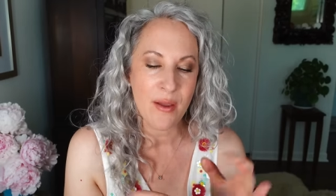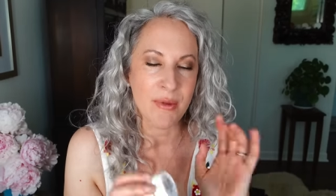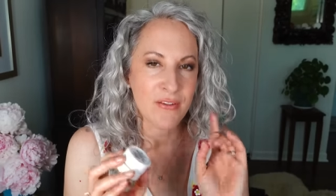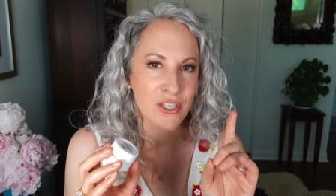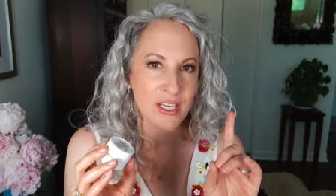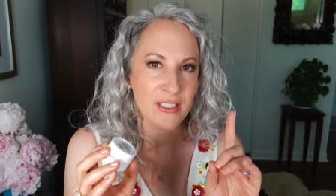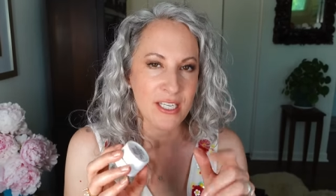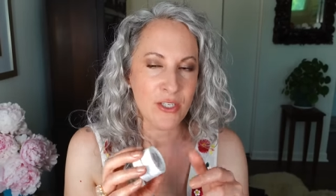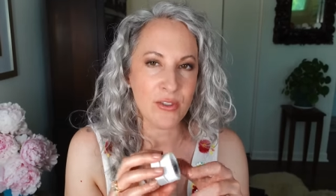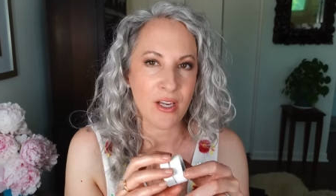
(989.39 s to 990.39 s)
But if she
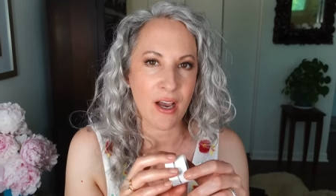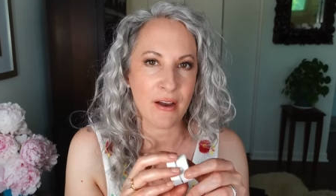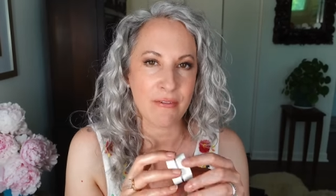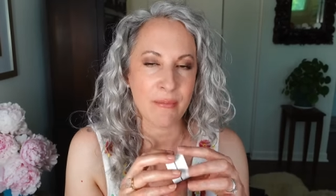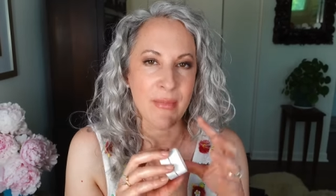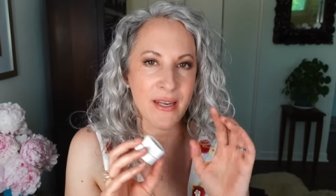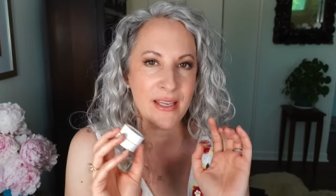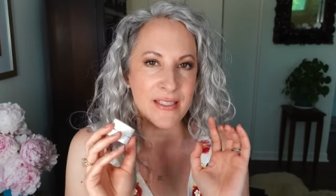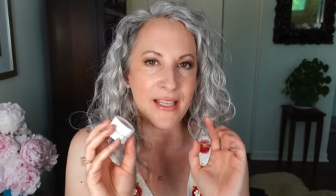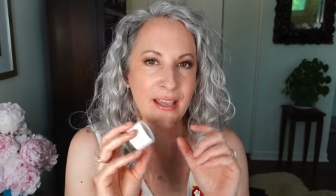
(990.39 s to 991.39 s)
continues to offer
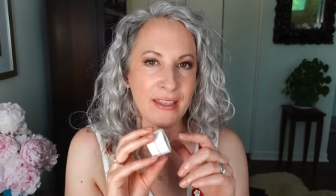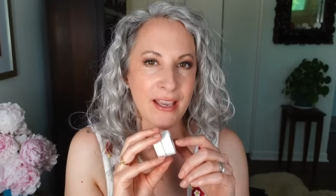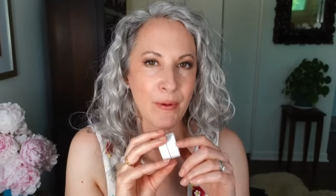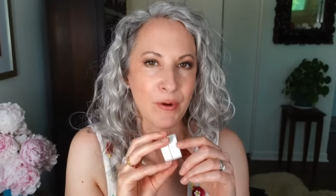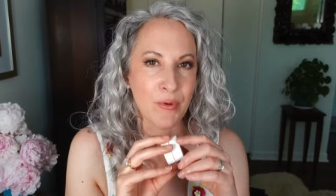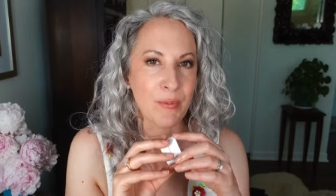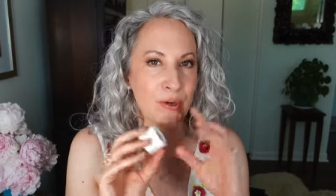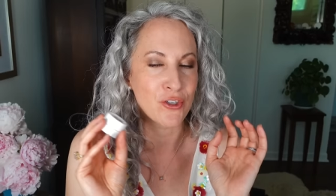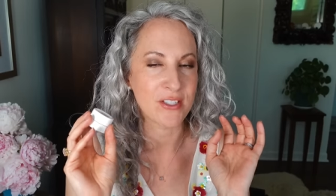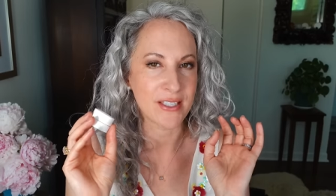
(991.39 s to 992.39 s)
minis, I think I would
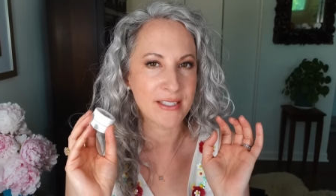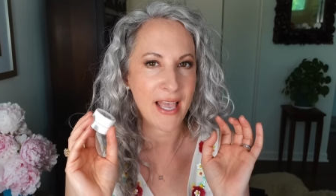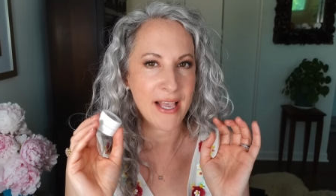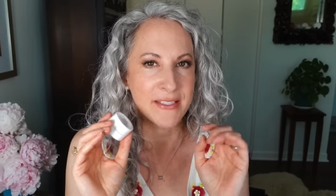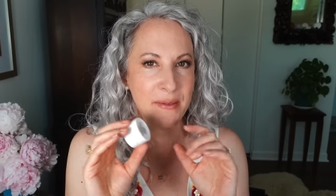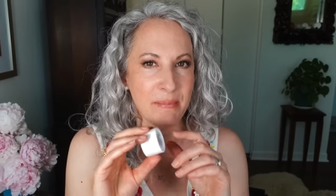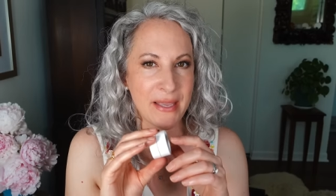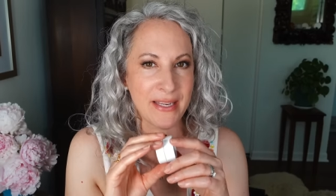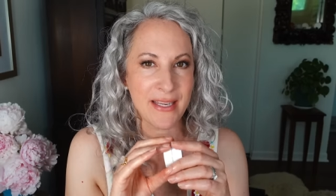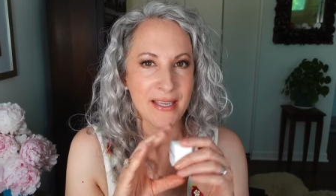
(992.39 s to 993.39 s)
repurchase this as a
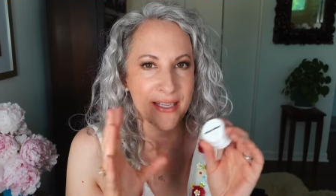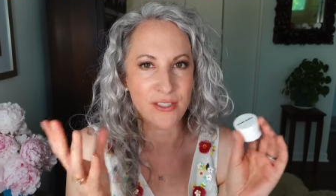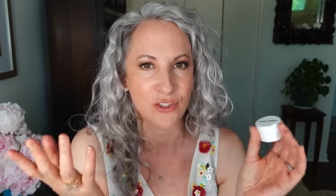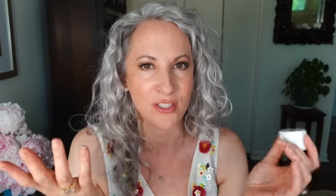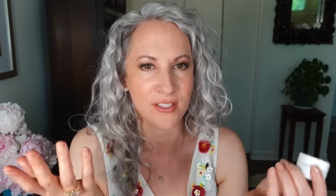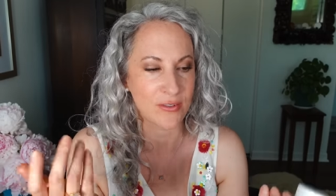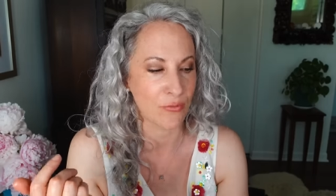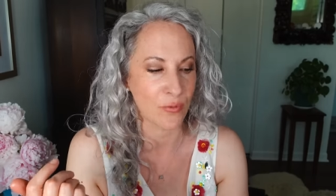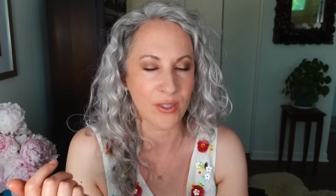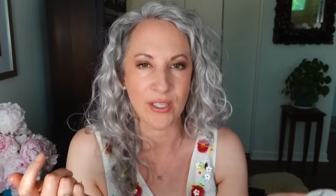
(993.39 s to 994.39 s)
mini. It's just
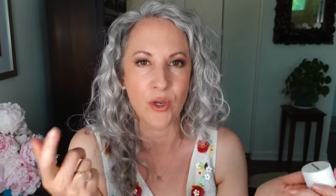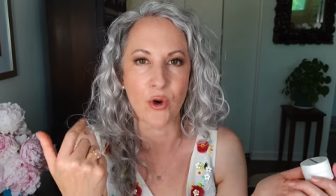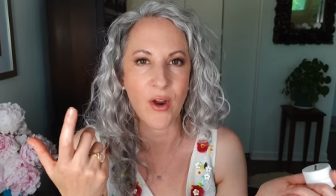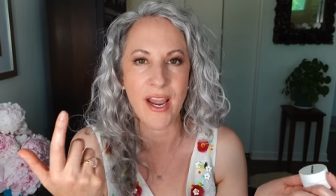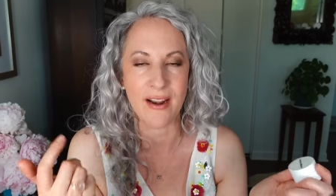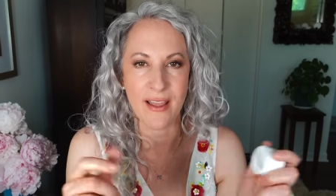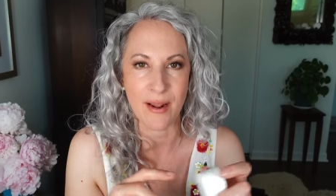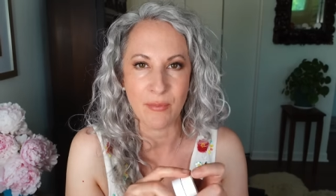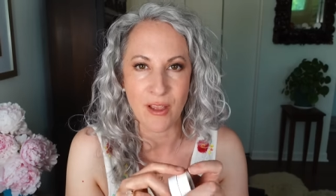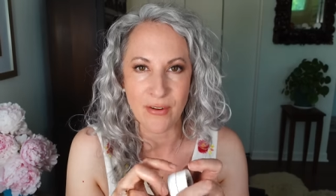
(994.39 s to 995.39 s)
really great and
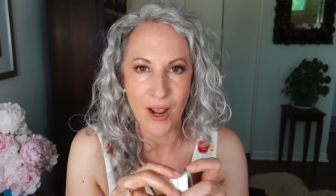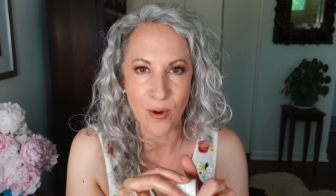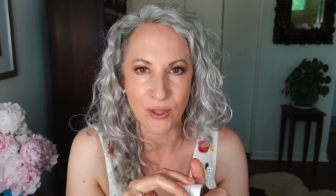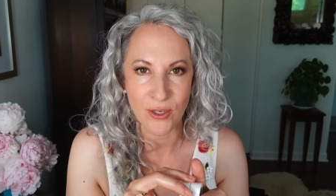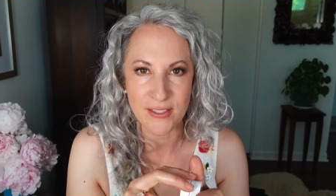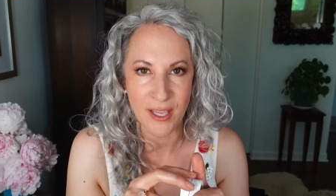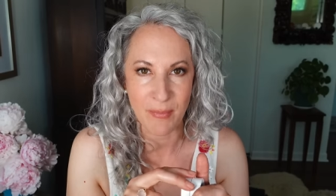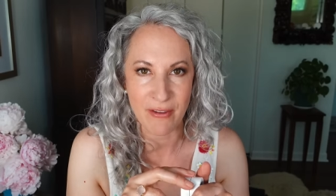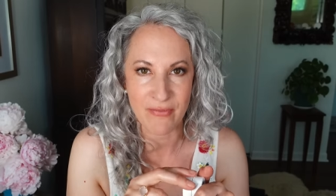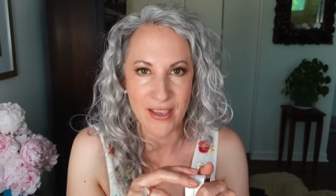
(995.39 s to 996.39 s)
I'm loving how it looks on
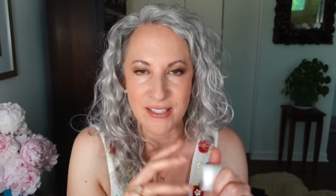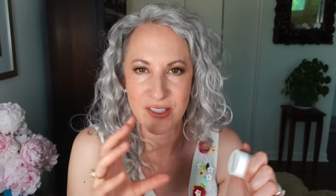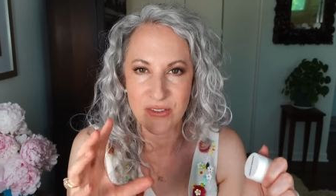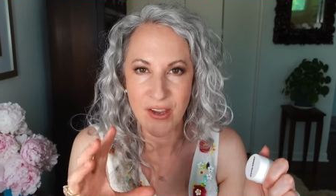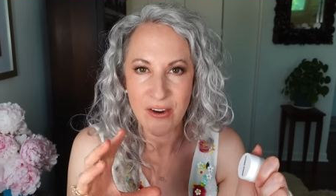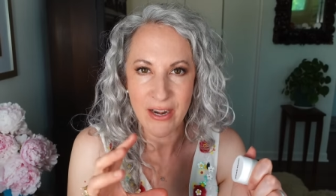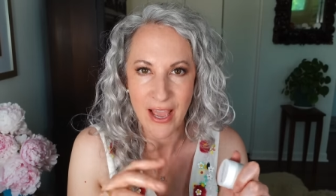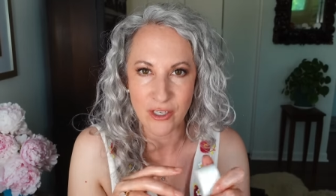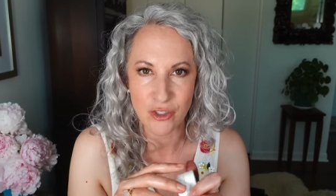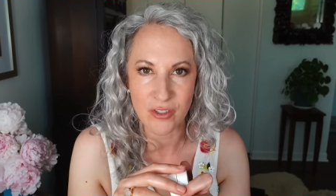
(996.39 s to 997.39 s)
my face. It's very
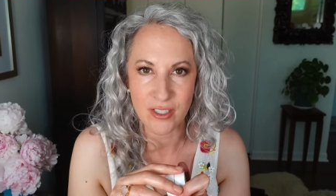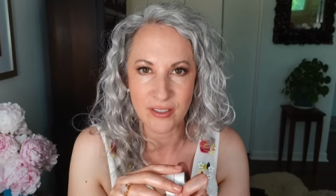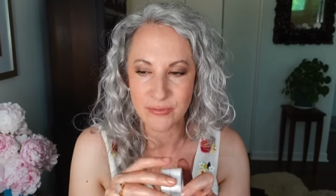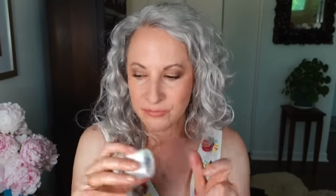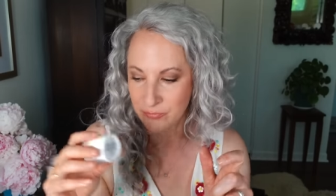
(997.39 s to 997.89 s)
natural.